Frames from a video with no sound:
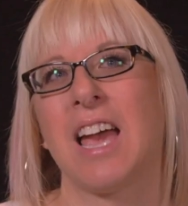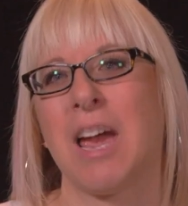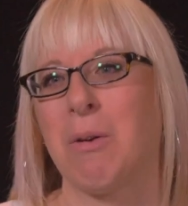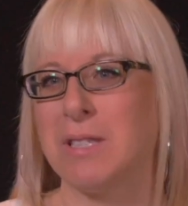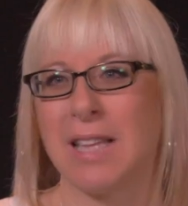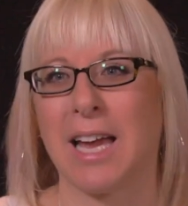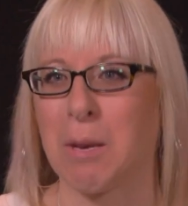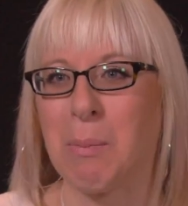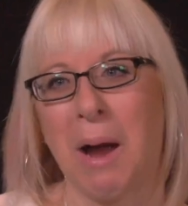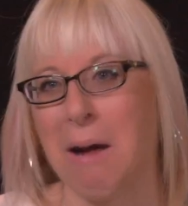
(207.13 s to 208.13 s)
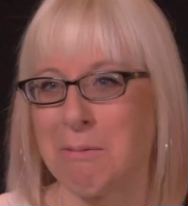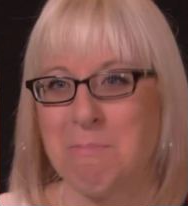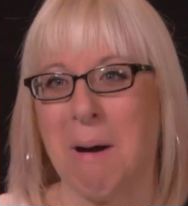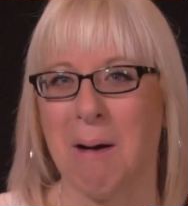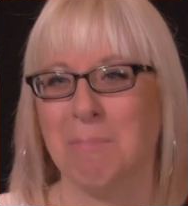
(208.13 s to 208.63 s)
It was like a proud
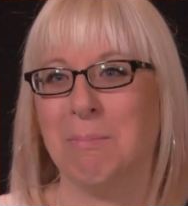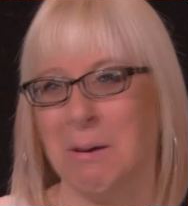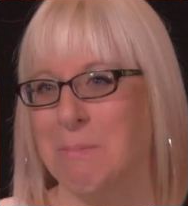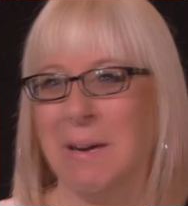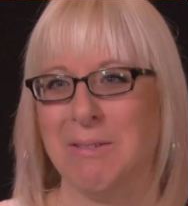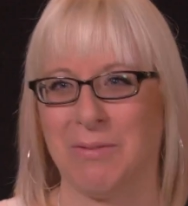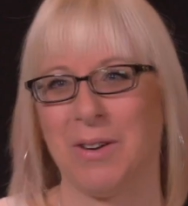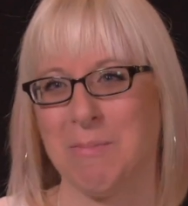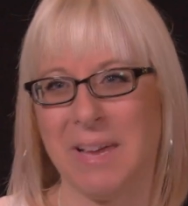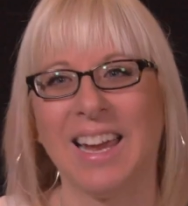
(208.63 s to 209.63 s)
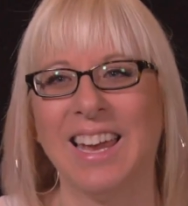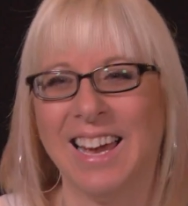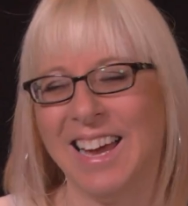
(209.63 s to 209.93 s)
mom moment for me.